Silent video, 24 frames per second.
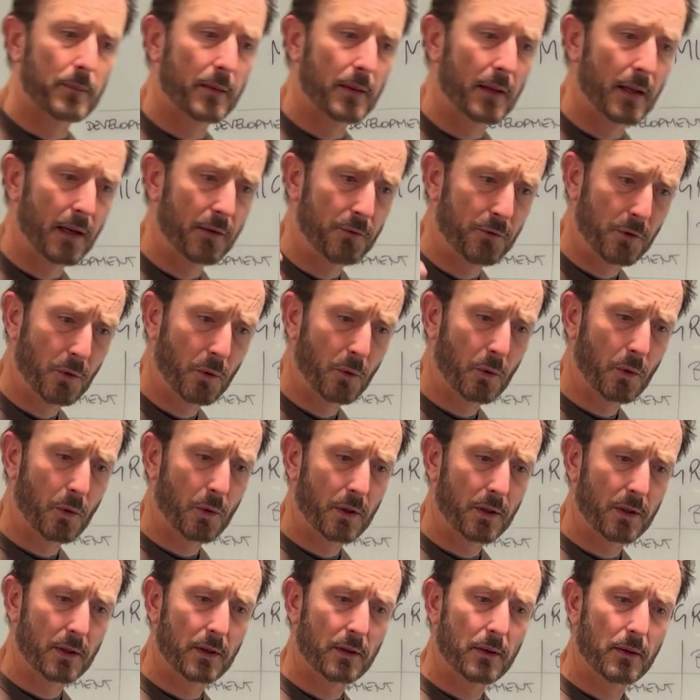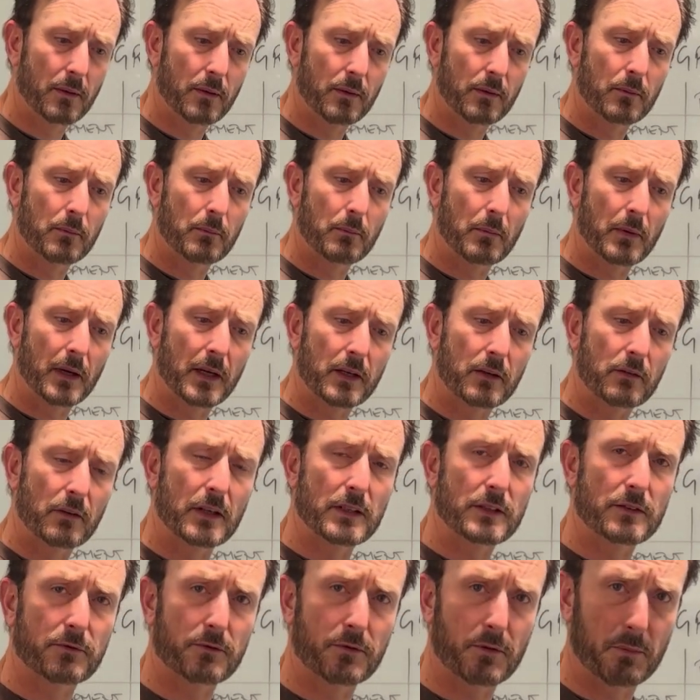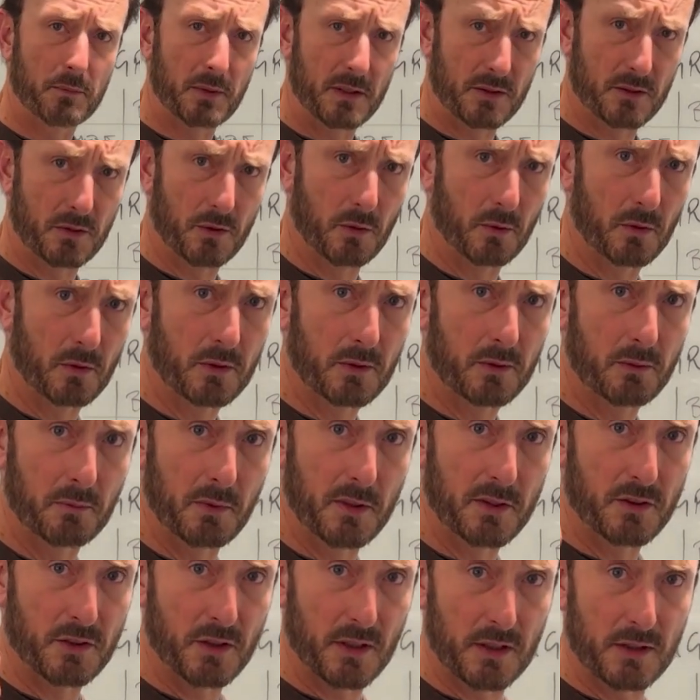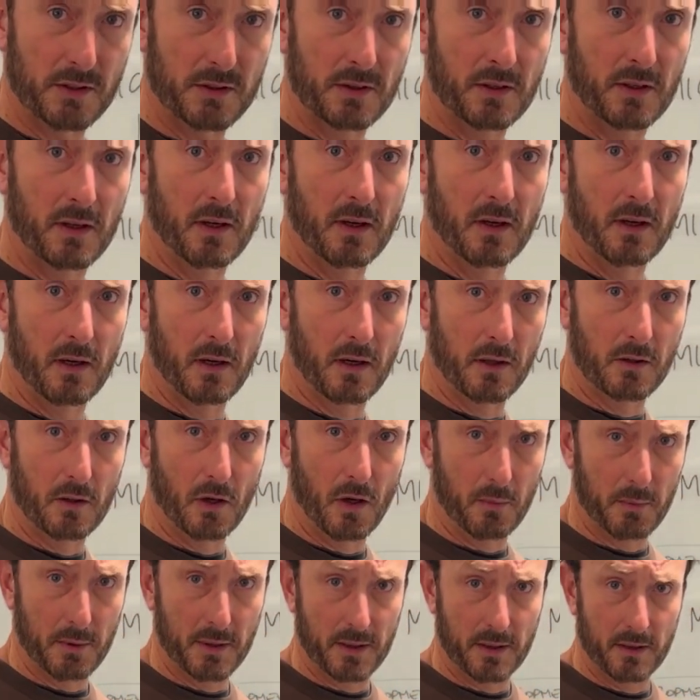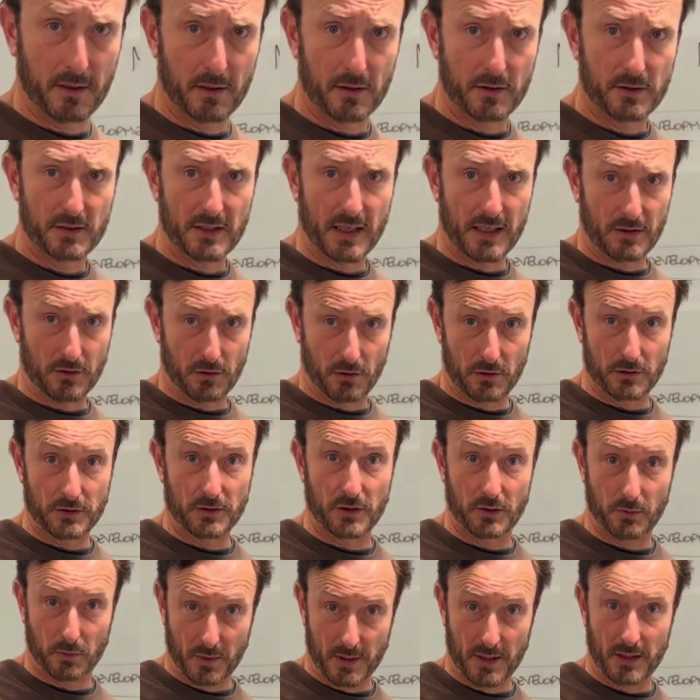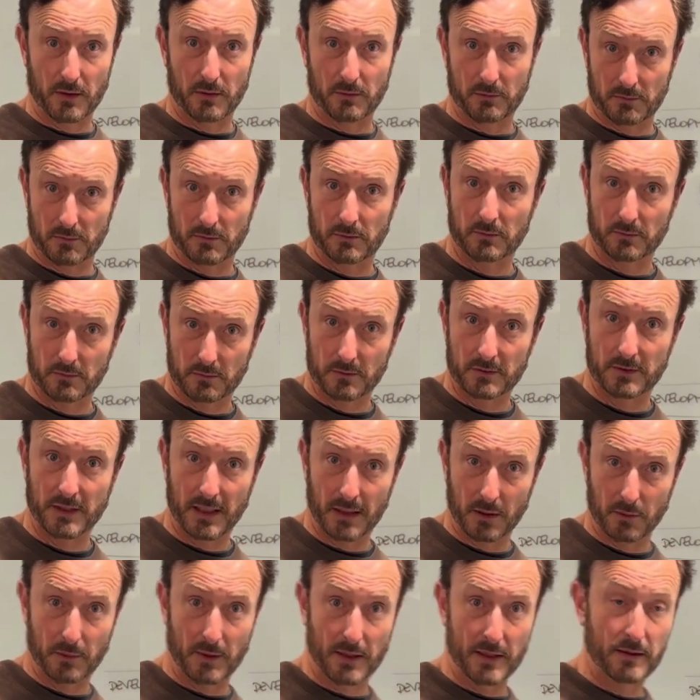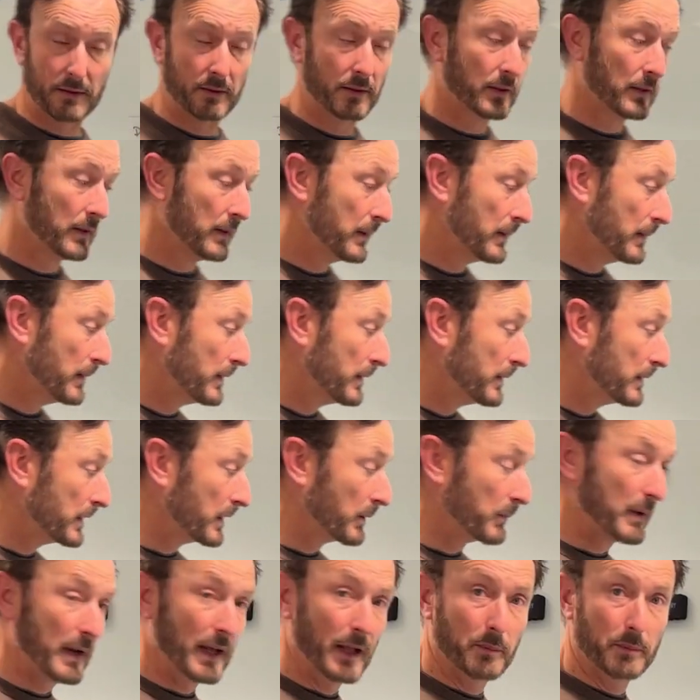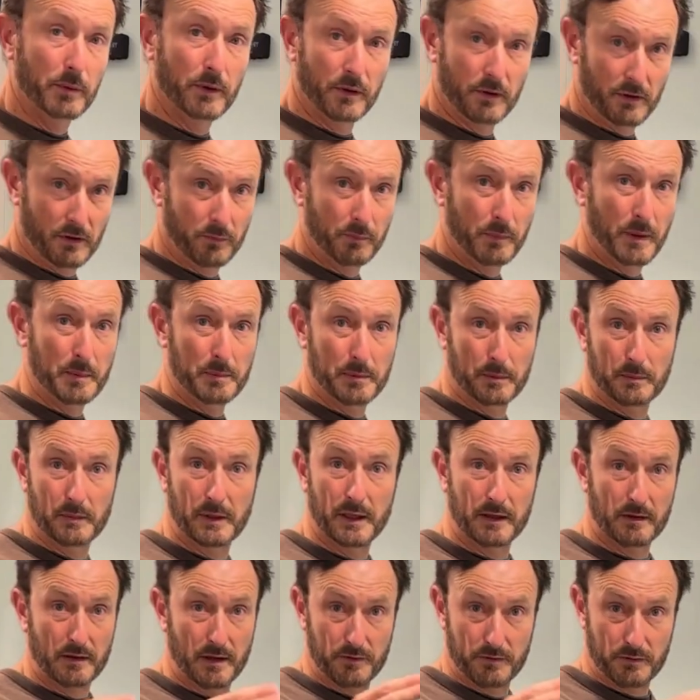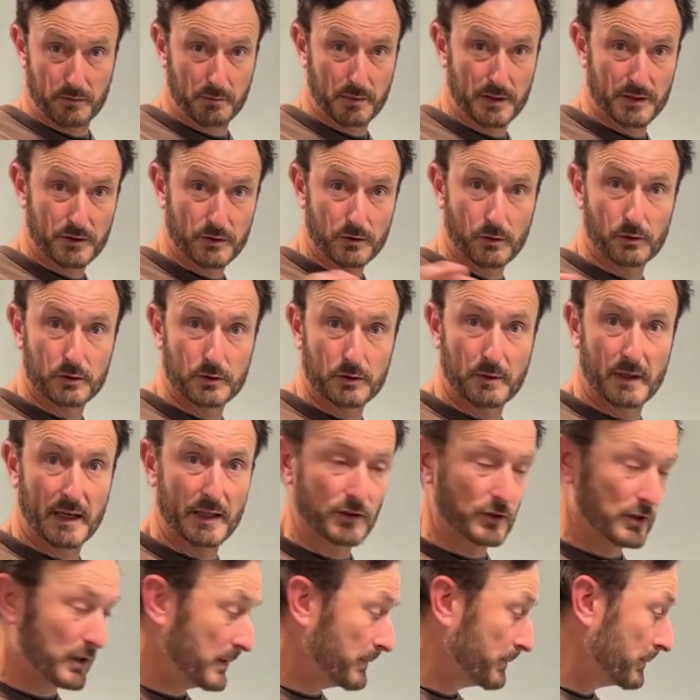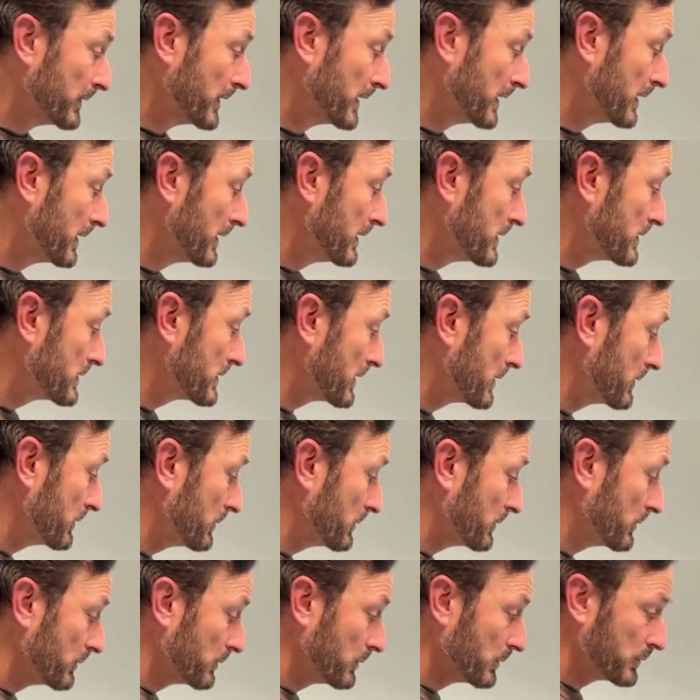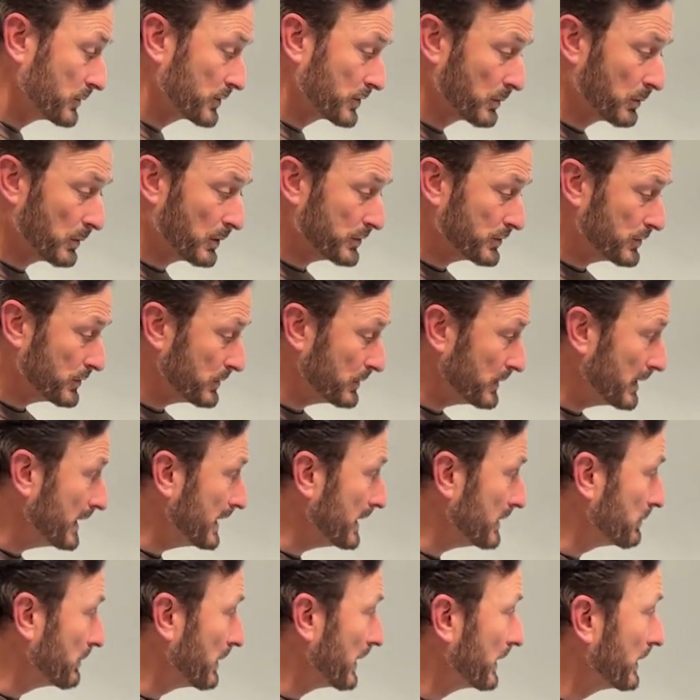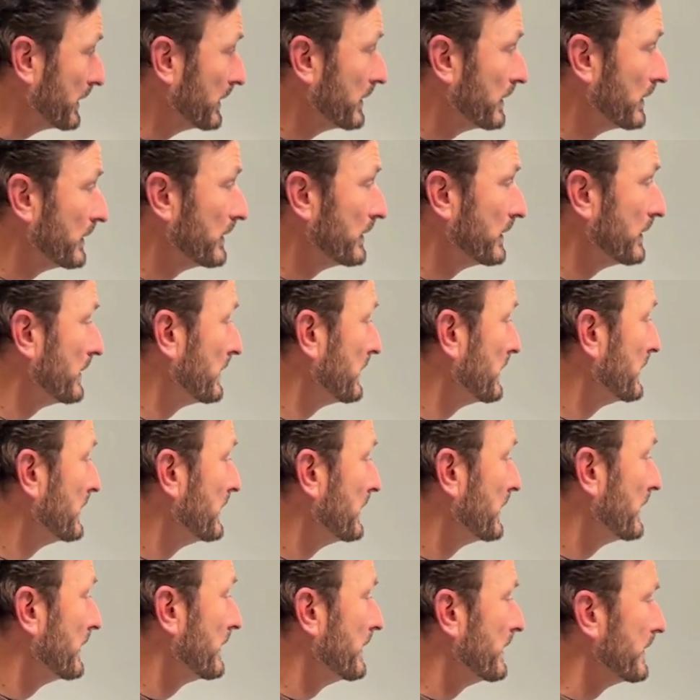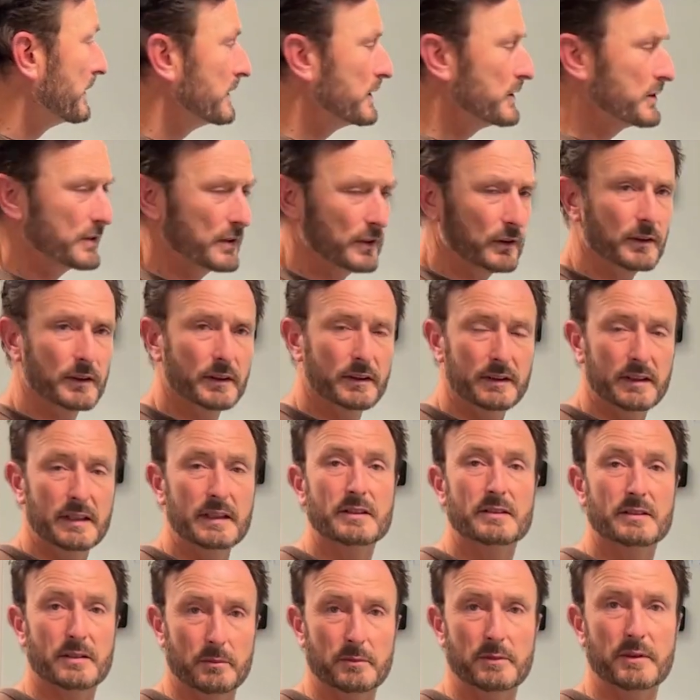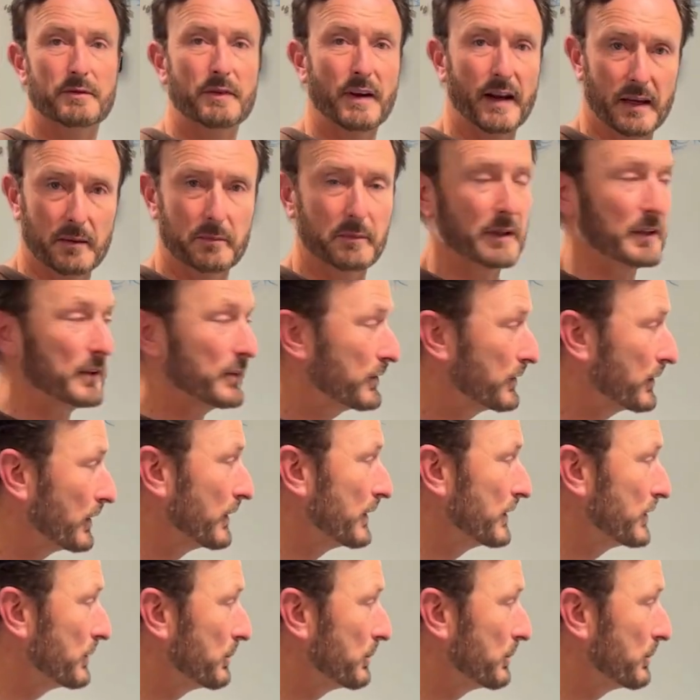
if you're migrating from BizTalk, which is a common technology that we deal with, we help a lot of people migrate from BizTalk to Azure. So what do you need? Well, you're still going to need some development. So